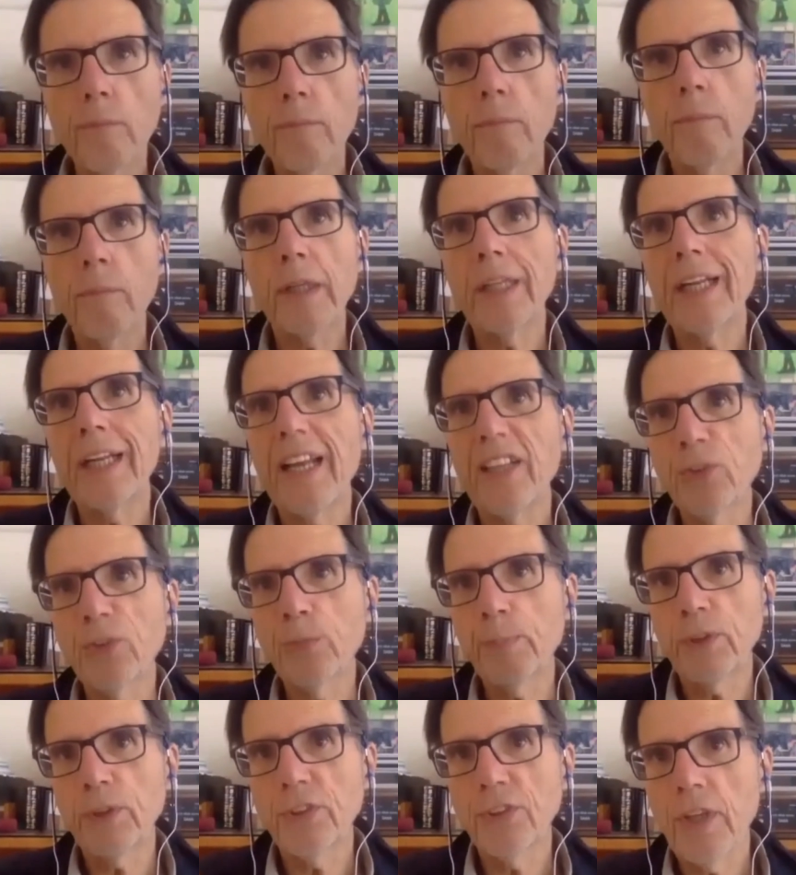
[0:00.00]
but less
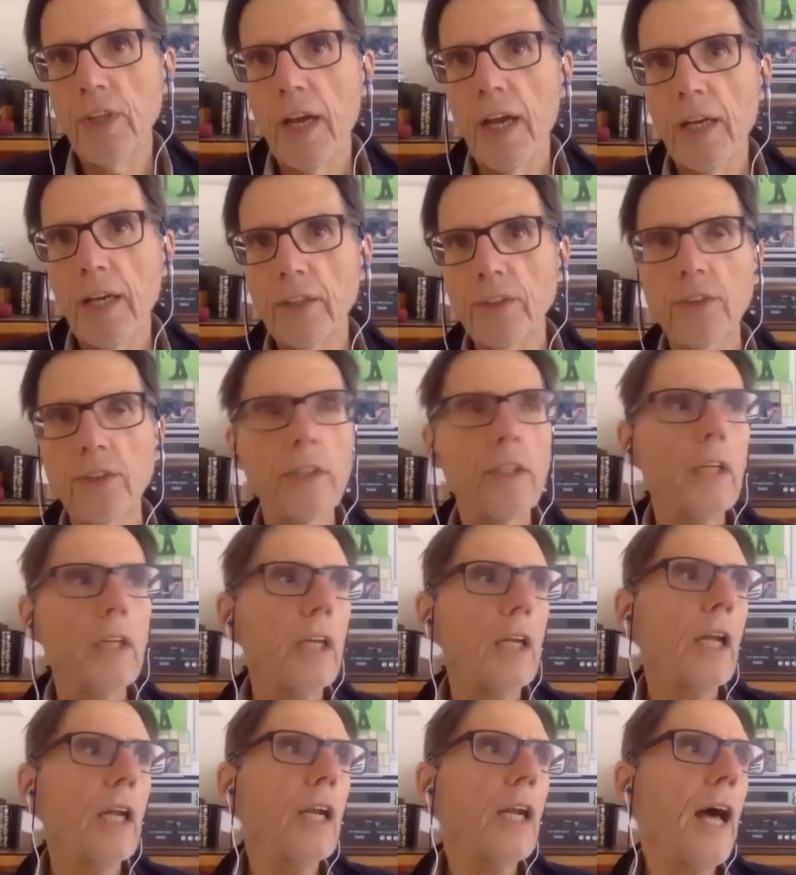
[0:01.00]
precise,
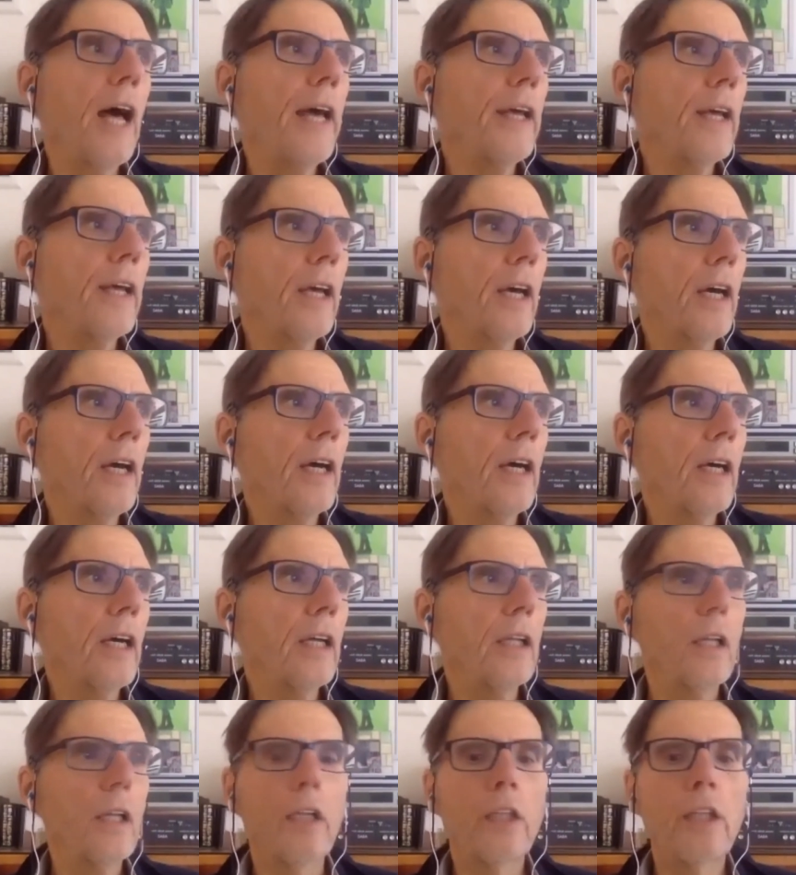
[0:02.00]
like the
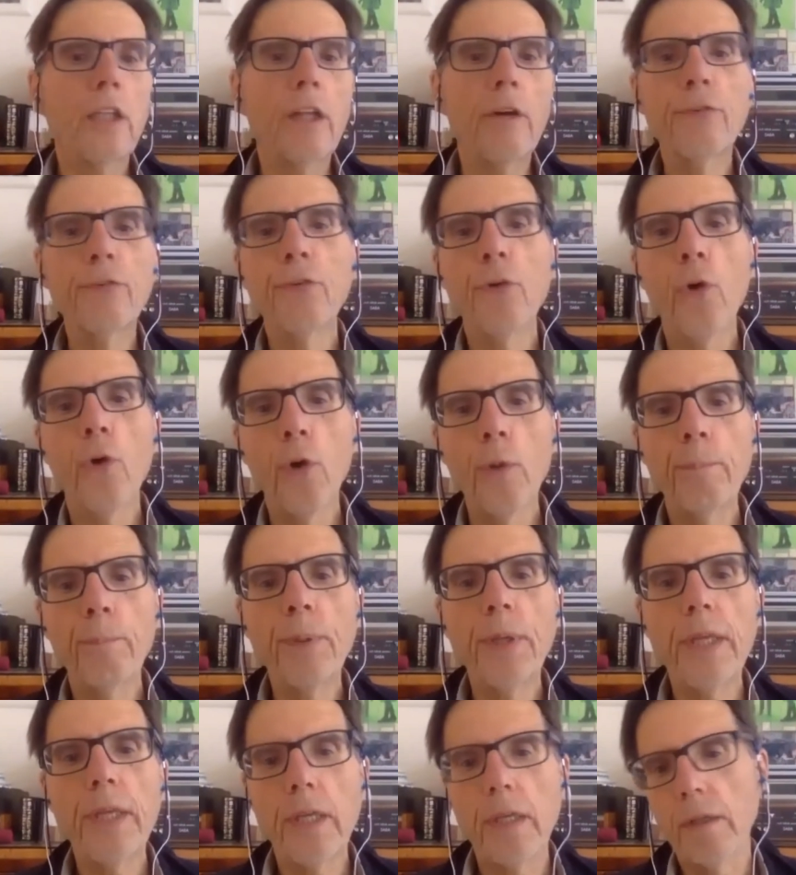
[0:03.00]
4
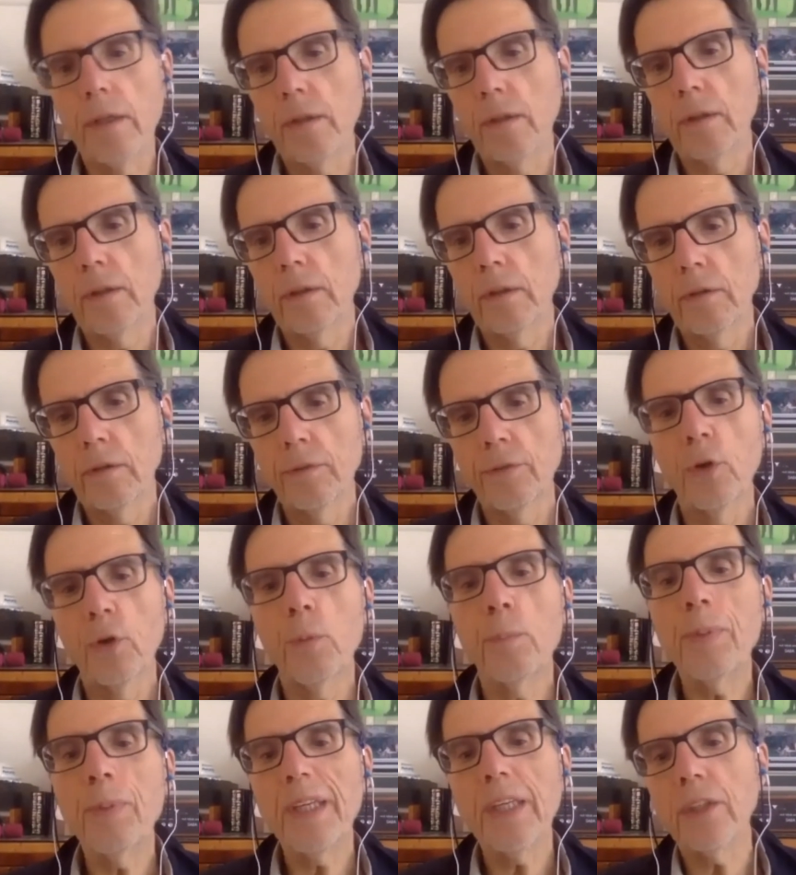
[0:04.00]

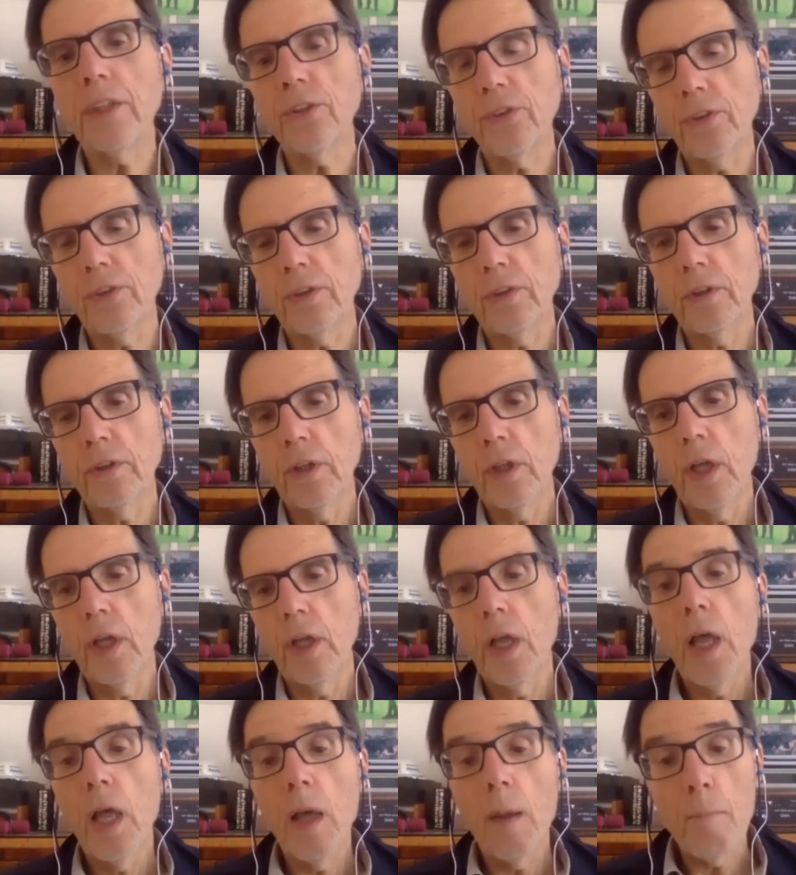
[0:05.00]
Ps.
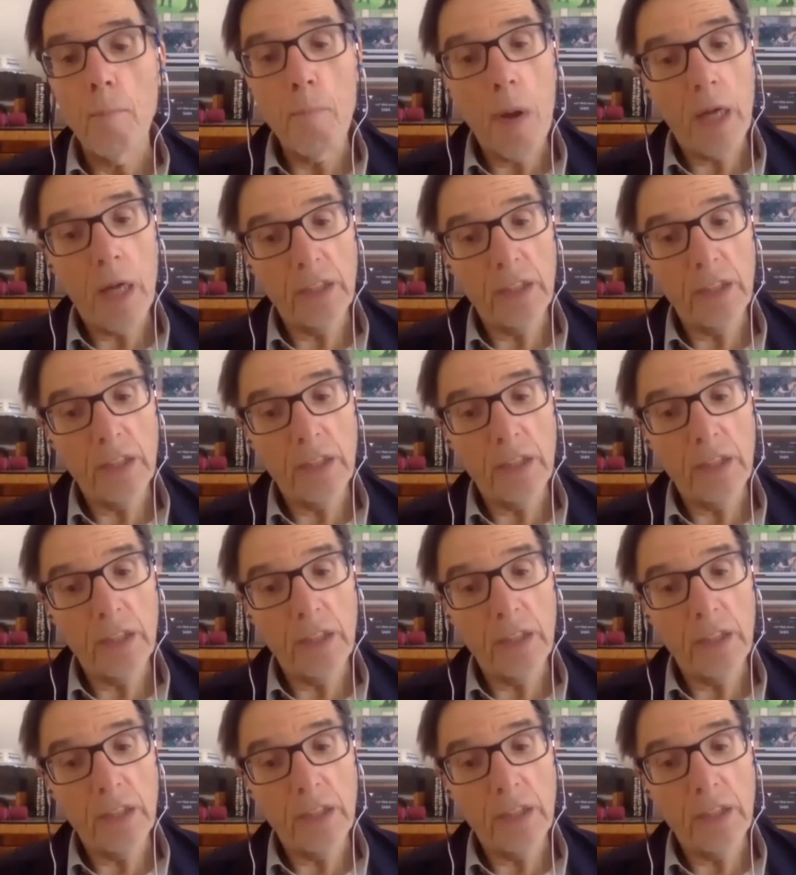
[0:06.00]
But